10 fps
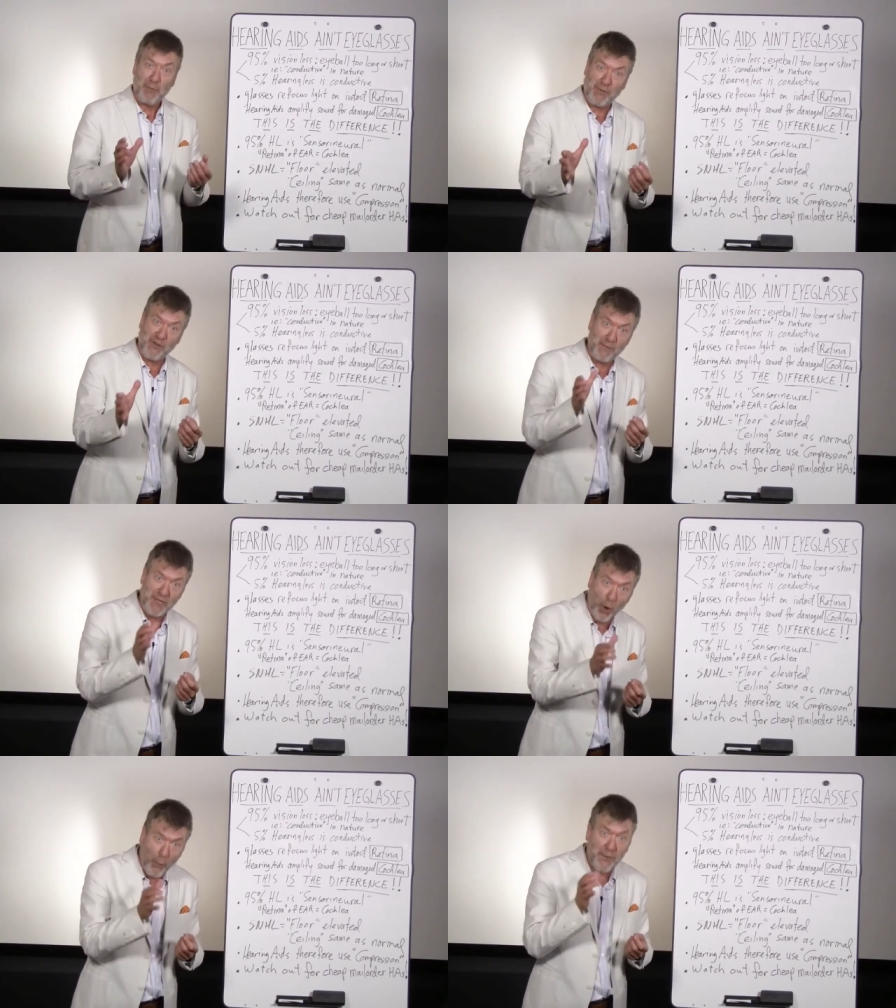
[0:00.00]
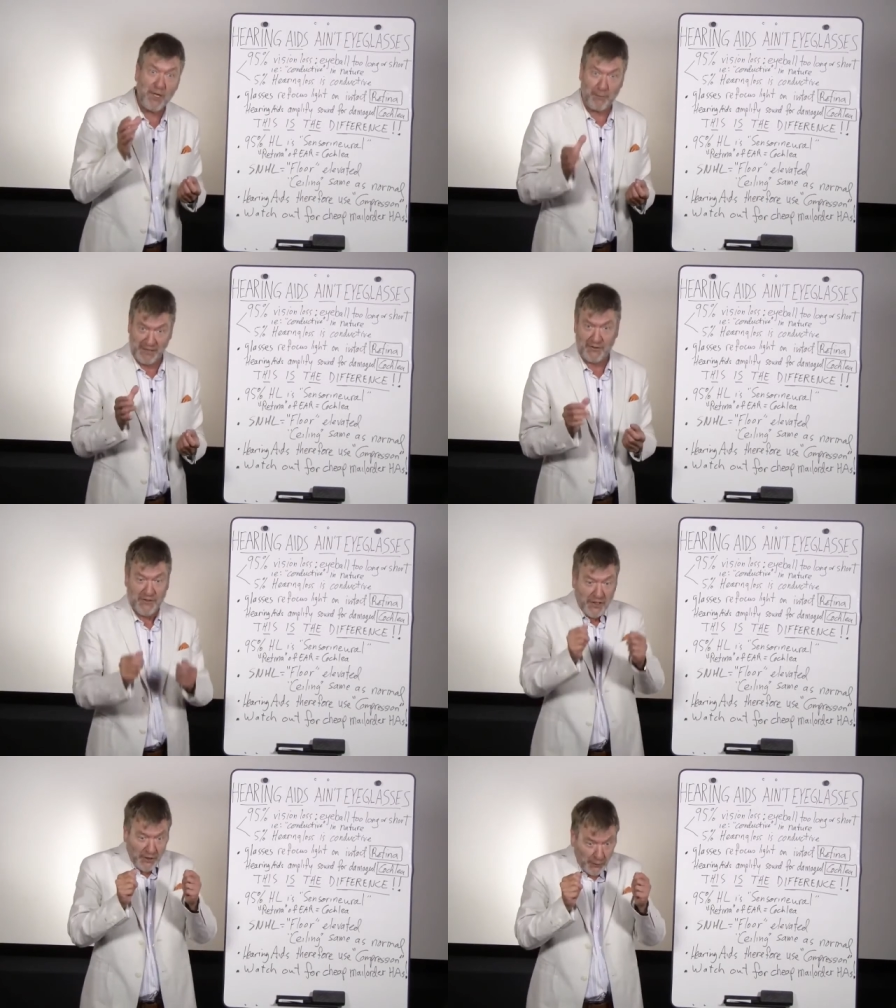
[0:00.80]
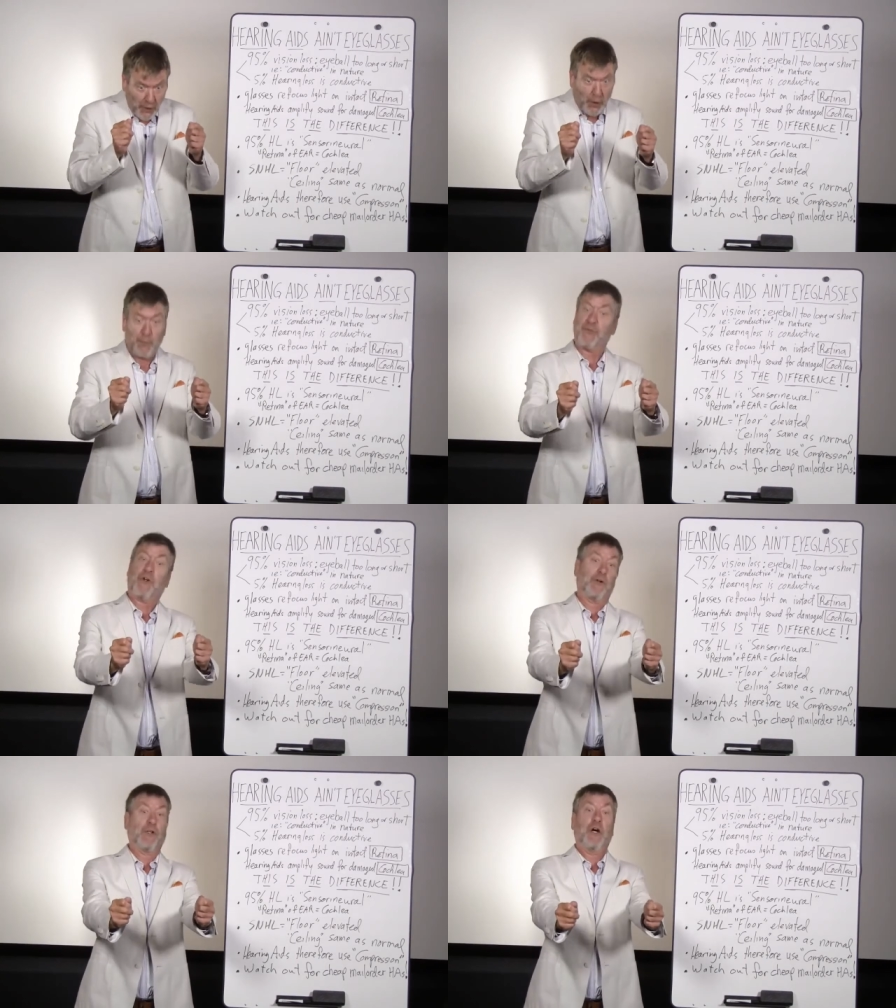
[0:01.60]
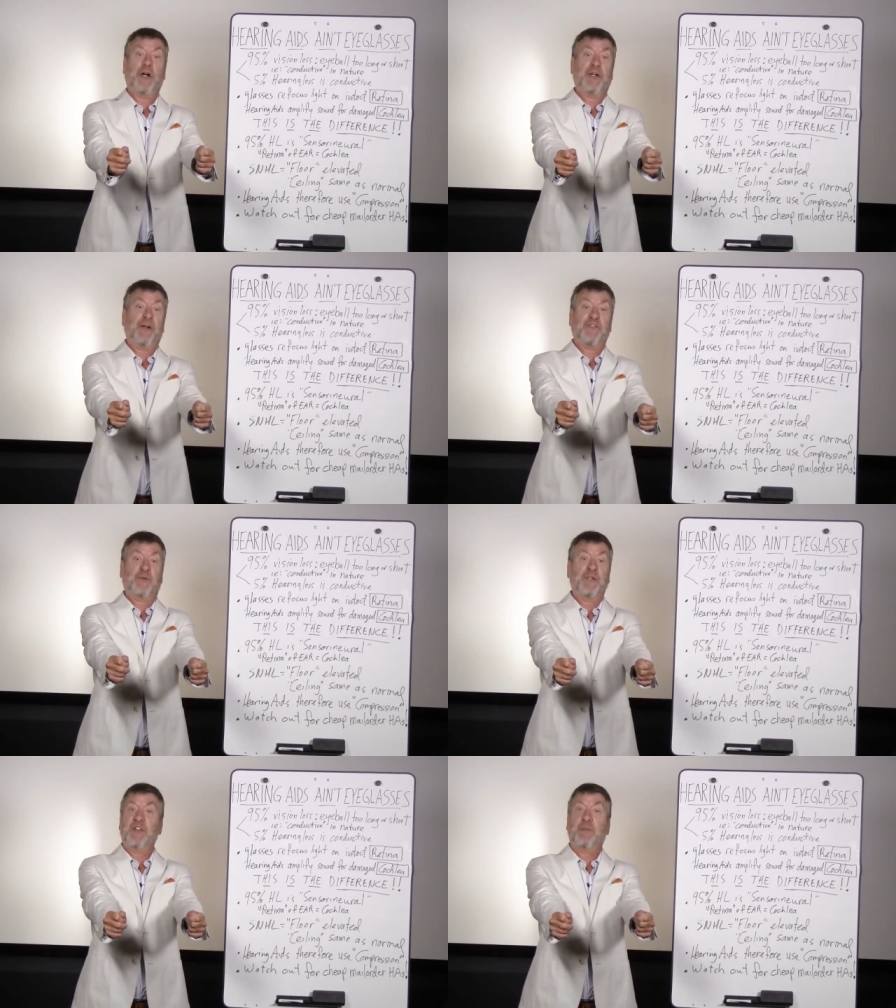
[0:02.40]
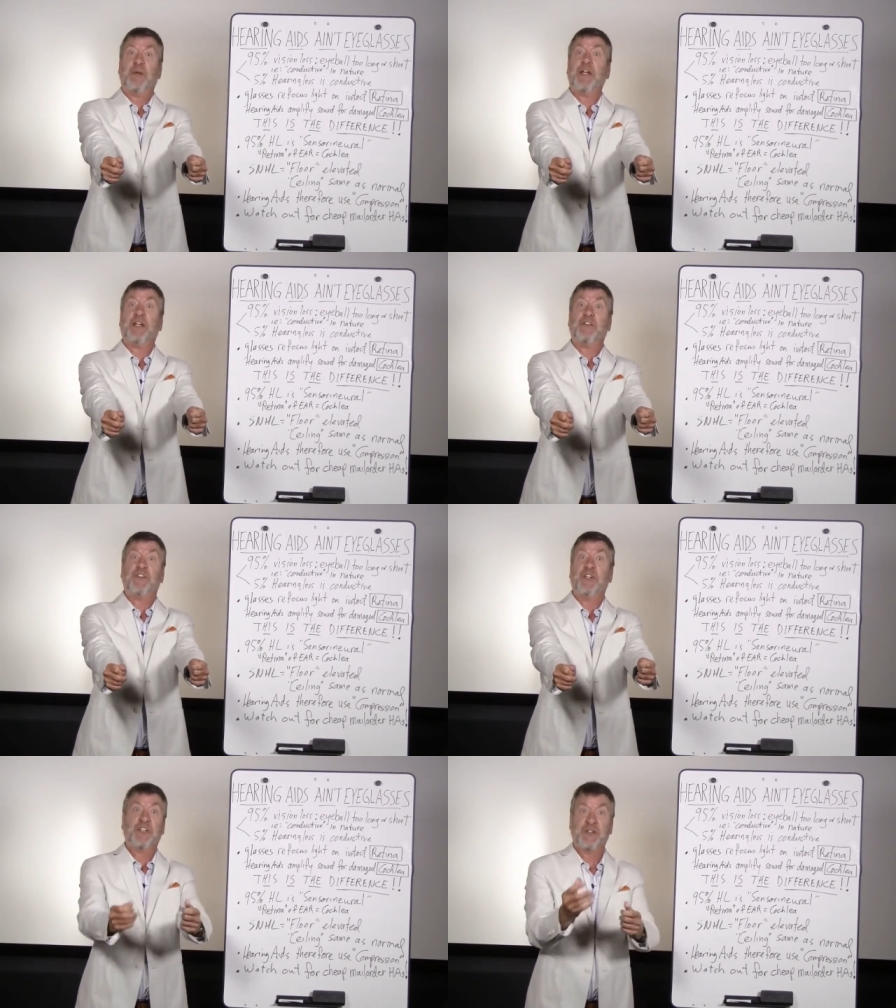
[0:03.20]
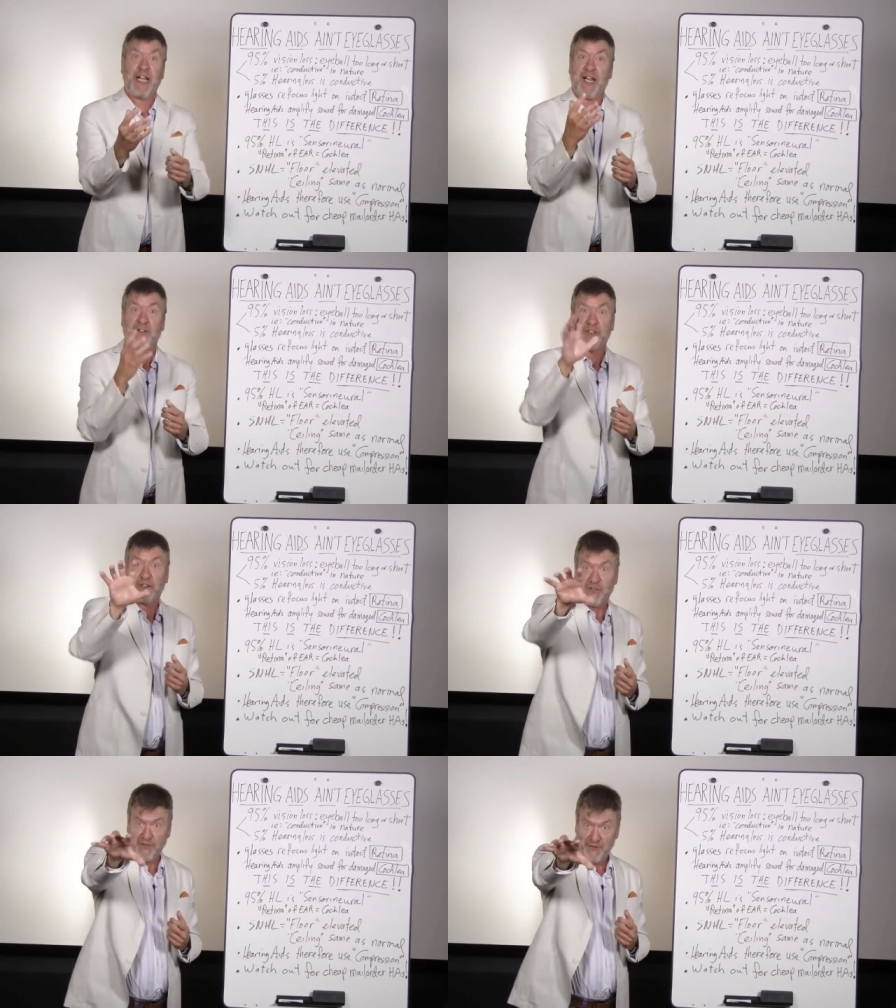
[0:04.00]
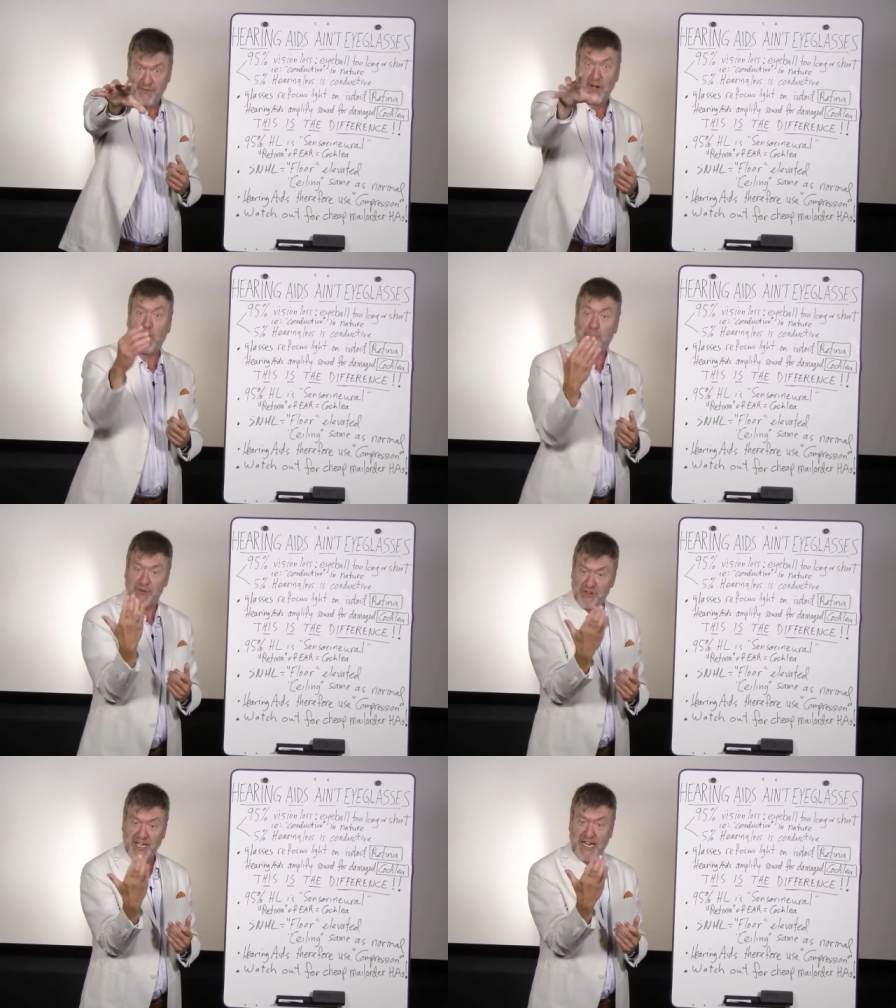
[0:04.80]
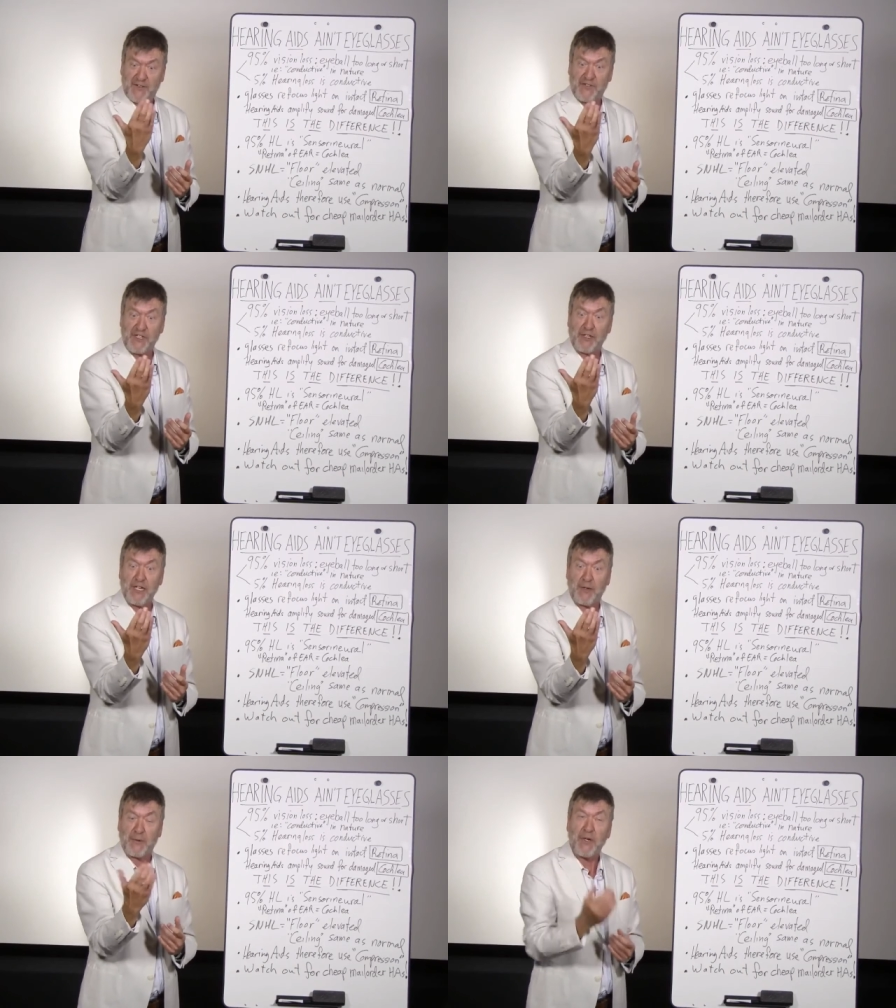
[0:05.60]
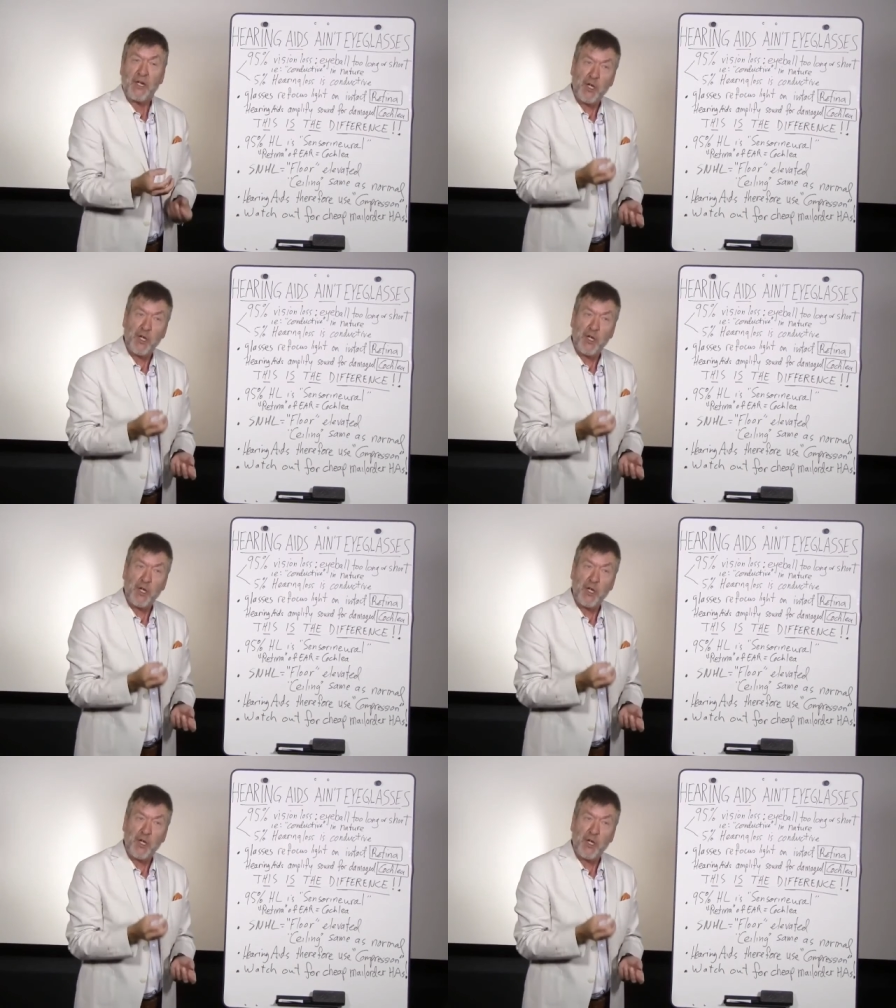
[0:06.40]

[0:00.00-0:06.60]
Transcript: Presbyopia means your arms aren't long enough to read the page. You can see far, but you can't see near.